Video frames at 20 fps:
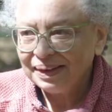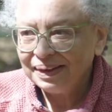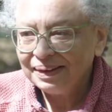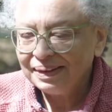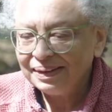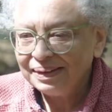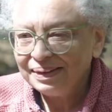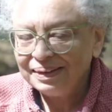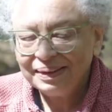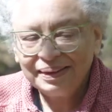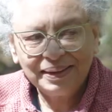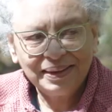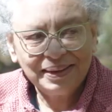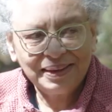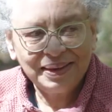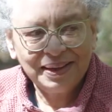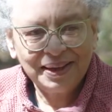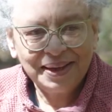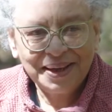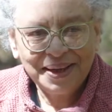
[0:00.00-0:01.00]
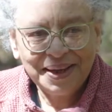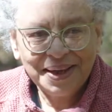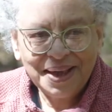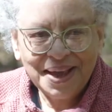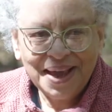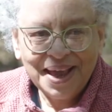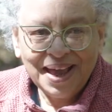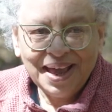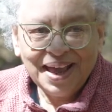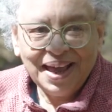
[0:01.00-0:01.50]
Have you tried
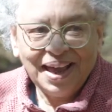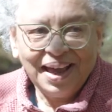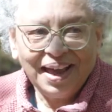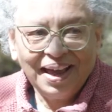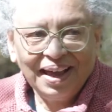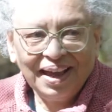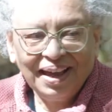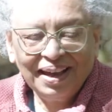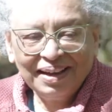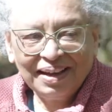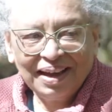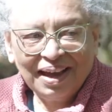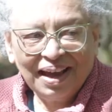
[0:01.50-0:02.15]
the soil?